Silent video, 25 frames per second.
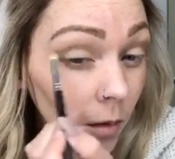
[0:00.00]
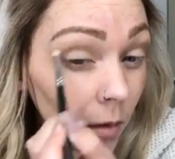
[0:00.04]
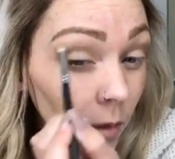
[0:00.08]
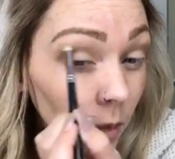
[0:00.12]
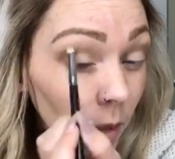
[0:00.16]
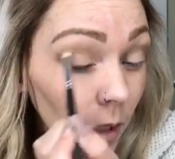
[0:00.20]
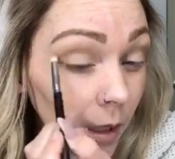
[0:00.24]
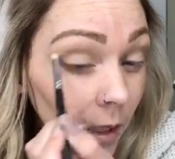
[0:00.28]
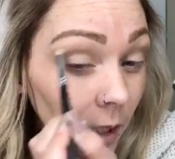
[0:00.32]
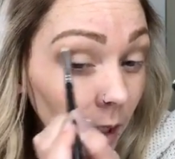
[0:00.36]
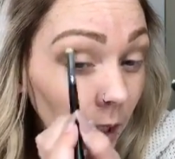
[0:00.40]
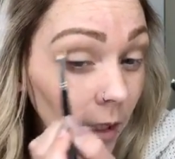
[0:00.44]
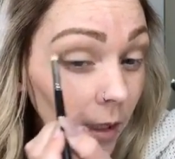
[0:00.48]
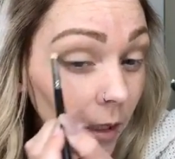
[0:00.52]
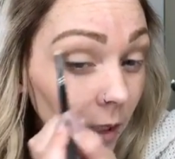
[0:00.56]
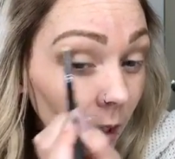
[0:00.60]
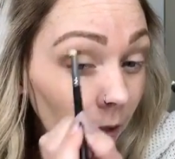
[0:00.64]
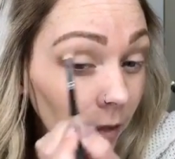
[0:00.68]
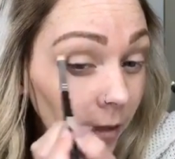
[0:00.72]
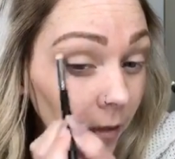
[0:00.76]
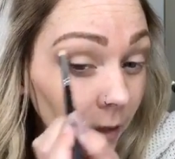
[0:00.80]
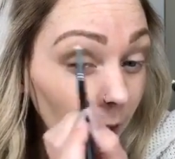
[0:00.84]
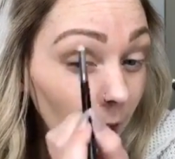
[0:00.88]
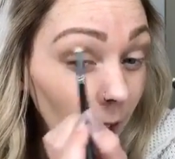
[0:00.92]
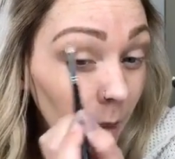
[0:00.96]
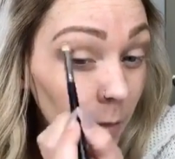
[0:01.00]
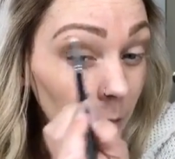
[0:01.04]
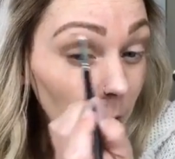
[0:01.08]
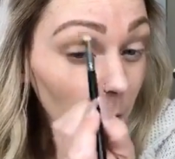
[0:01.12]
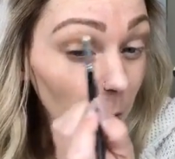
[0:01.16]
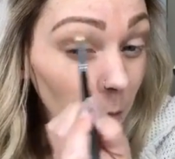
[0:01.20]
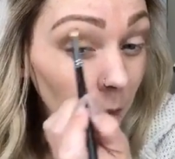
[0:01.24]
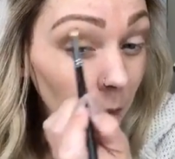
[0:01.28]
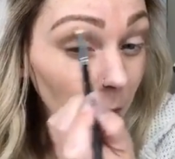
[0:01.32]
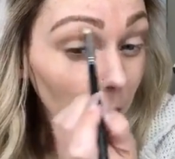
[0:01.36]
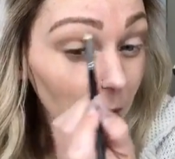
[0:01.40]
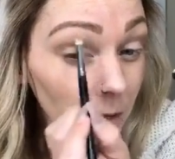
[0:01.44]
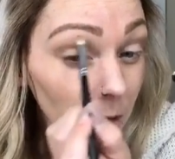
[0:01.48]
Again, nothing I'm
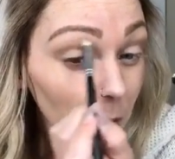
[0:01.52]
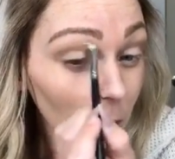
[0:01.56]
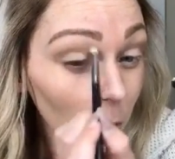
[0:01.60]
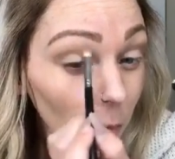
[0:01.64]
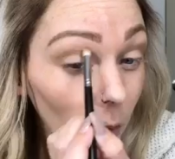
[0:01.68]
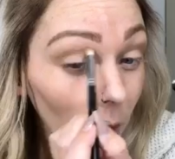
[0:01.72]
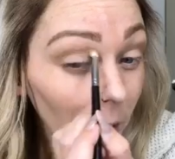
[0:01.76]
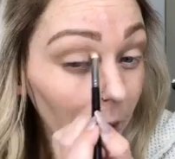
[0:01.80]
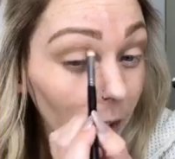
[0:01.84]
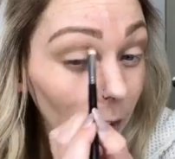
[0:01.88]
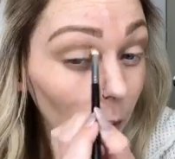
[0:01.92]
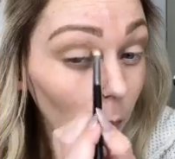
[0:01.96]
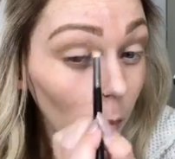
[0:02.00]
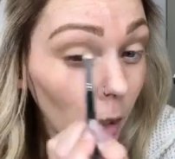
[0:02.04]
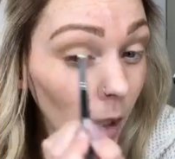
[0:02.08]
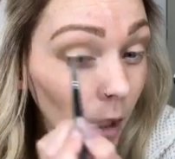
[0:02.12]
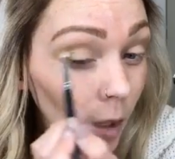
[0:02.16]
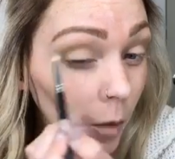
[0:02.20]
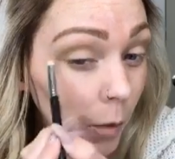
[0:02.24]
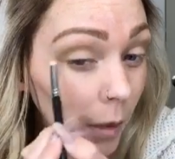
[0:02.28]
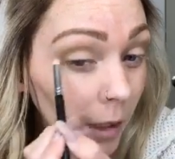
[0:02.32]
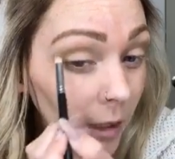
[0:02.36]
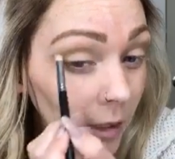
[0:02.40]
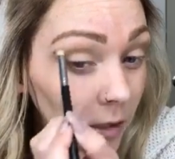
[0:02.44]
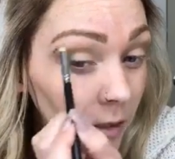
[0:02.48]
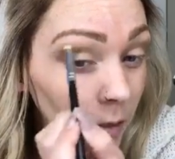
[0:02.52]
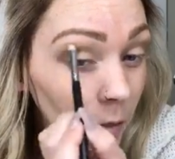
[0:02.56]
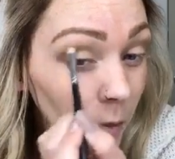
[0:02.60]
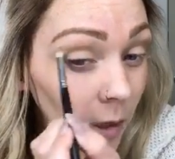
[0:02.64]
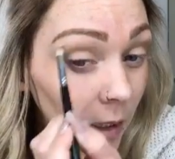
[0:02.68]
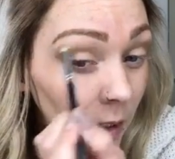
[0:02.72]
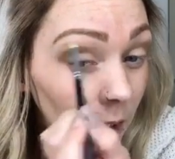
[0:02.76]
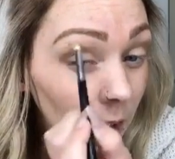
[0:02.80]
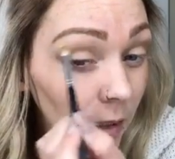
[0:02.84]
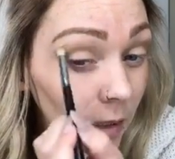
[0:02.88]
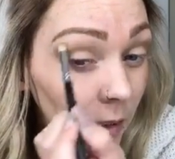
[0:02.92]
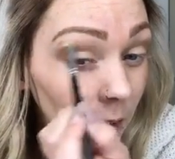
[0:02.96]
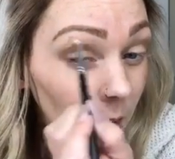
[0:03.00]
doing is the right or wrong way to do
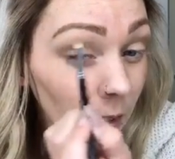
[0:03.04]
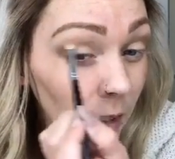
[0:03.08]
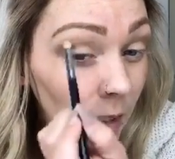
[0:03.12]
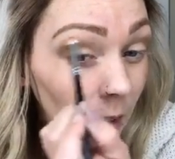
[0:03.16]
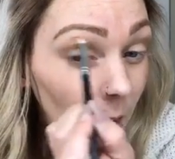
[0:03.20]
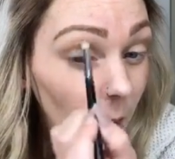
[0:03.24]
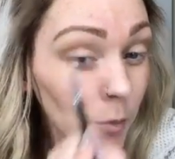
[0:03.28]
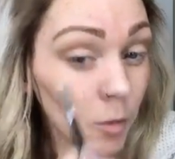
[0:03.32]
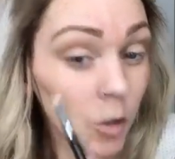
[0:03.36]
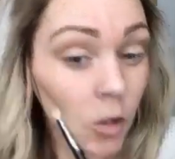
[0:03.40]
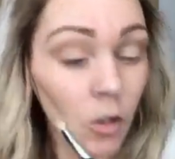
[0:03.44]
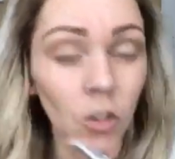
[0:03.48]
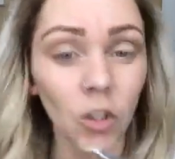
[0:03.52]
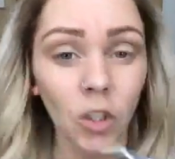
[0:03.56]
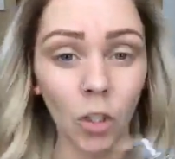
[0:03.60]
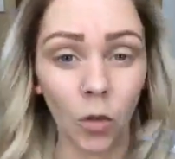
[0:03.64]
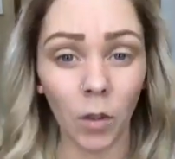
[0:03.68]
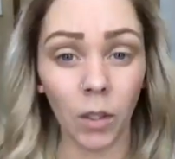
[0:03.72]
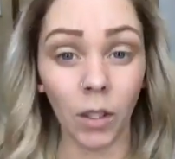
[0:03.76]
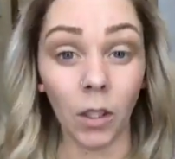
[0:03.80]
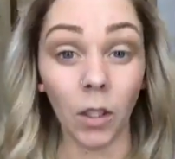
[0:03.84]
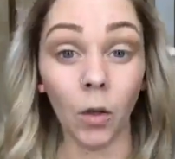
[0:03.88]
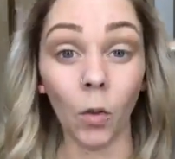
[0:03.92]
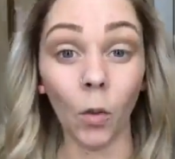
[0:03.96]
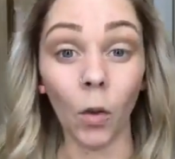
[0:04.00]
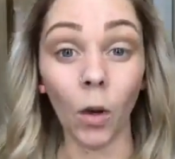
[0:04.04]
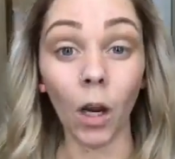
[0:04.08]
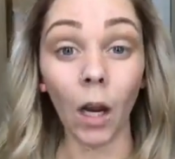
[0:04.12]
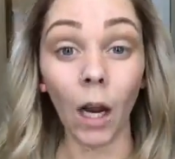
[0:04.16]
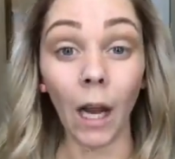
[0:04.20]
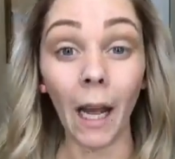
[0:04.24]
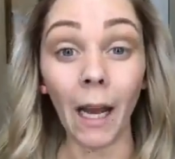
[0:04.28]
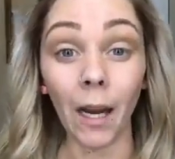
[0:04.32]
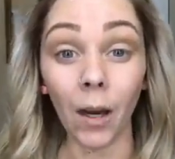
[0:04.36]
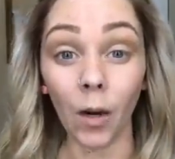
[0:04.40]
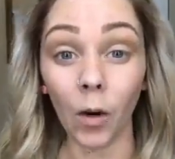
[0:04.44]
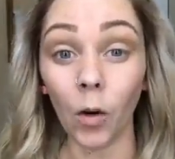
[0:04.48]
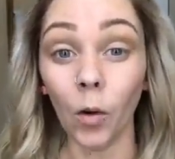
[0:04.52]
anything. I'm just showing you
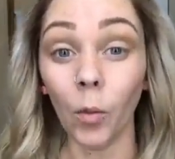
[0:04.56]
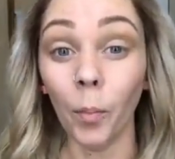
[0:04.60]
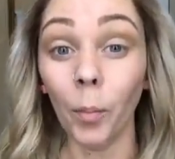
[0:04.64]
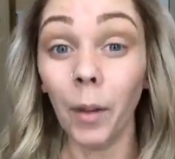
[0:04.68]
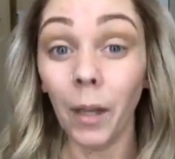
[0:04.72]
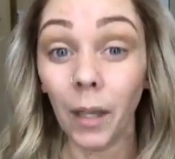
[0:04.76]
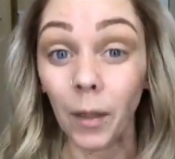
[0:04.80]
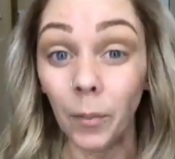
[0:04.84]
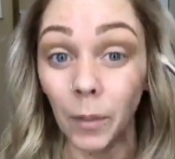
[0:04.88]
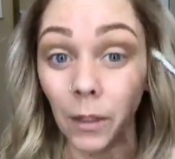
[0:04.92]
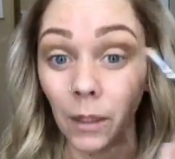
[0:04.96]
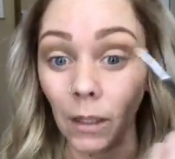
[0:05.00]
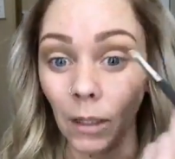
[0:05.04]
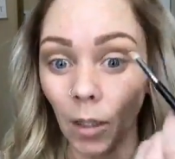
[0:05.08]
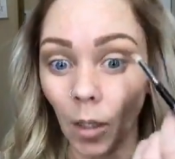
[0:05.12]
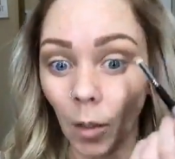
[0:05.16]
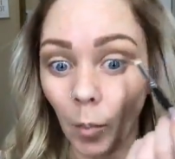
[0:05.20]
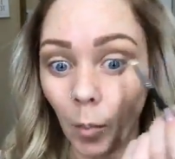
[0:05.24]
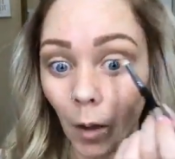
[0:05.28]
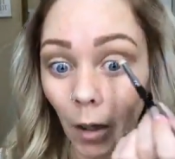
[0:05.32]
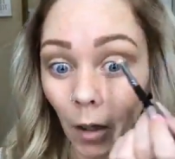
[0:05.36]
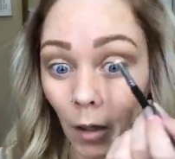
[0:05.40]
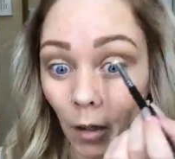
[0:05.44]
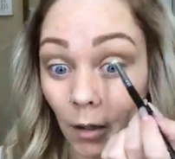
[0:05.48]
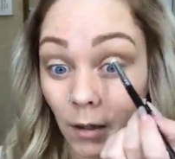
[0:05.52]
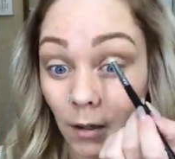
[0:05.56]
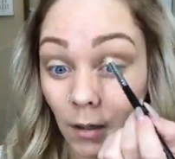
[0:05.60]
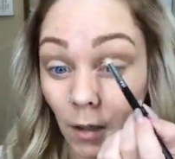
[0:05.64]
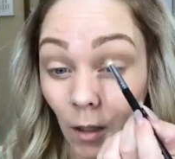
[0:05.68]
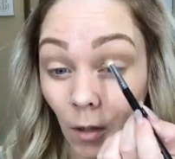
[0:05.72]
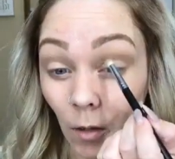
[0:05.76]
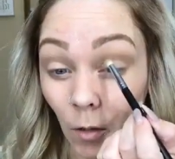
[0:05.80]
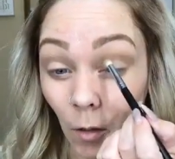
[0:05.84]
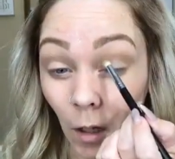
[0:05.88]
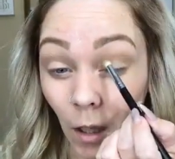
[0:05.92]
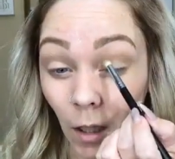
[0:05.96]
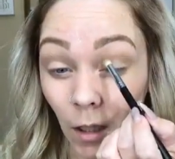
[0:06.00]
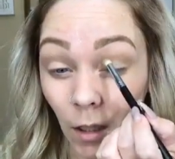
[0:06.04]
how pigmented our products are,
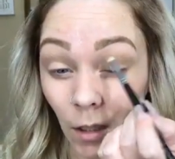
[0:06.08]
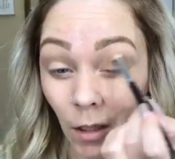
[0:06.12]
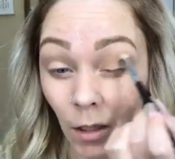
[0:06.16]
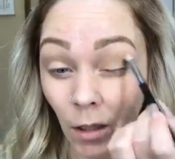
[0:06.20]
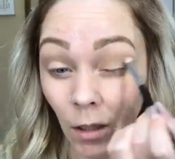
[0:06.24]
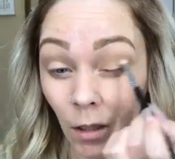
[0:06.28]
okay?